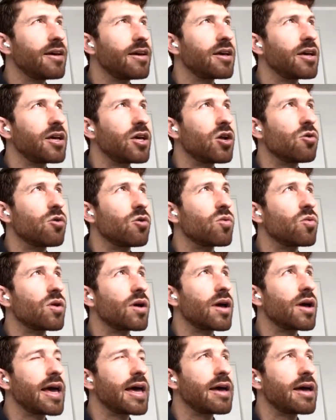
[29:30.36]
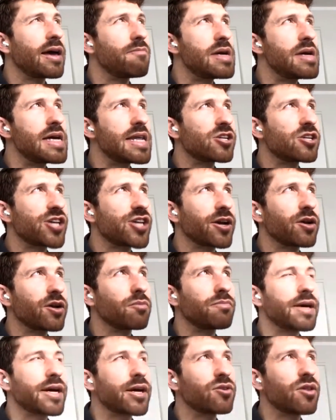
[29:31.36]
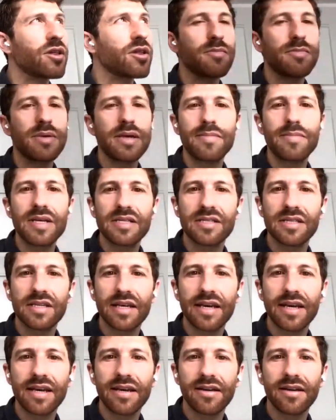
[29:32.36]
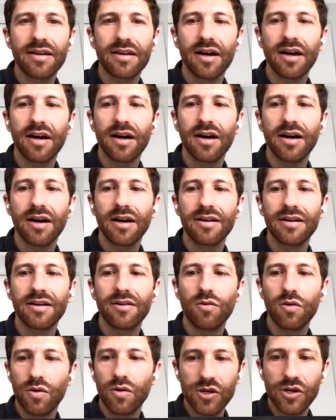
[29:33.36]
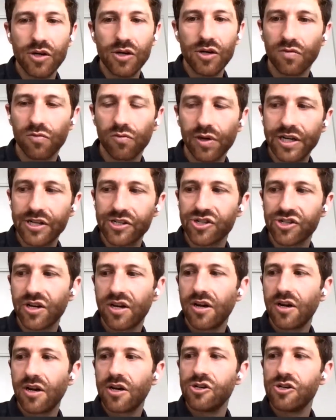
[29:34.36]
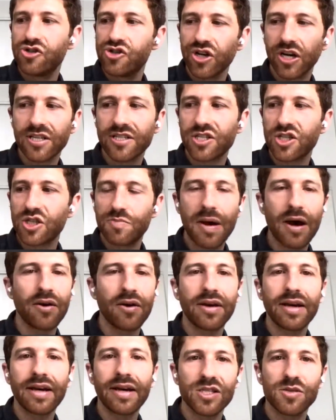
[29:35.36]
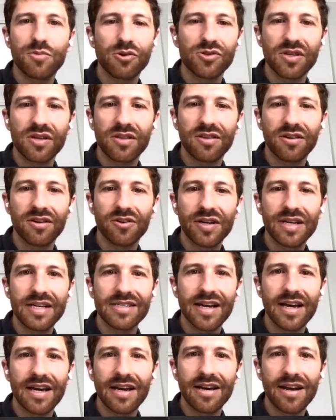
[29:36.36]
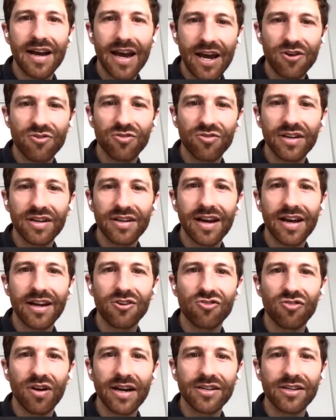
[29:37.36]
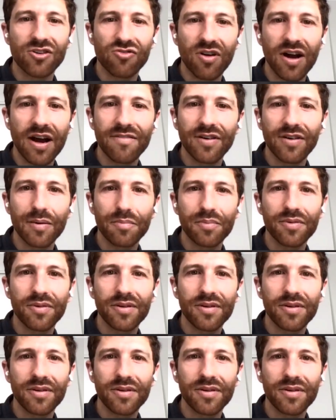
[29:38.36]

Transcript: you know, a media channel bigger than the BBC uh, in terms of reach, just spouting conspiracy theories and hatred and trying to drive up,